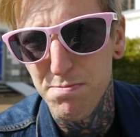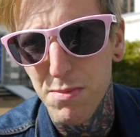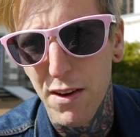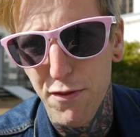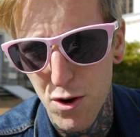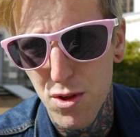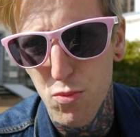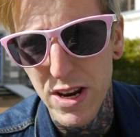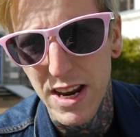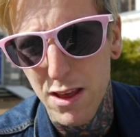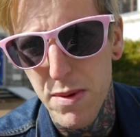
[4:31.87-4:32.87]
my first
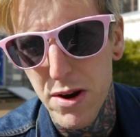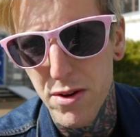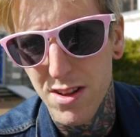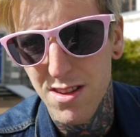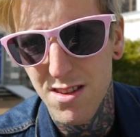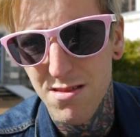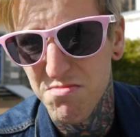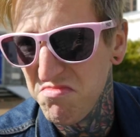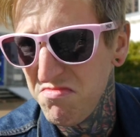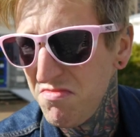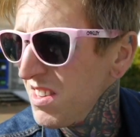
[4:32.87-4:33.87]
weed experience.
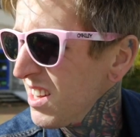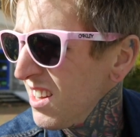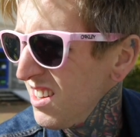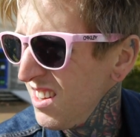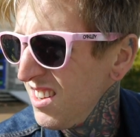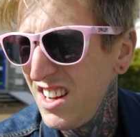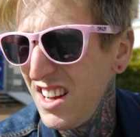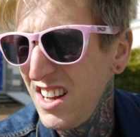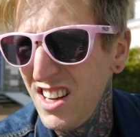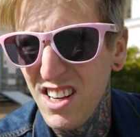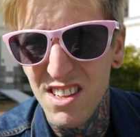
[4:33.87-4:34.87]

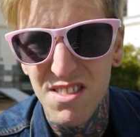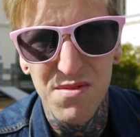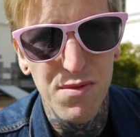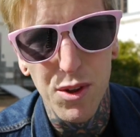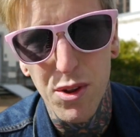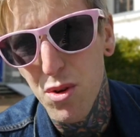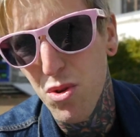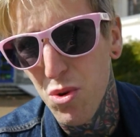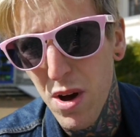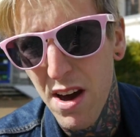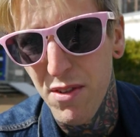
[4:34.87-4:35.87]
And for those
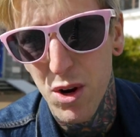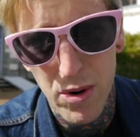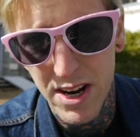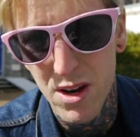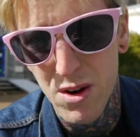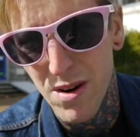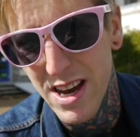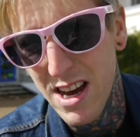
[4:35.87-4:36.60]
who have no idea who I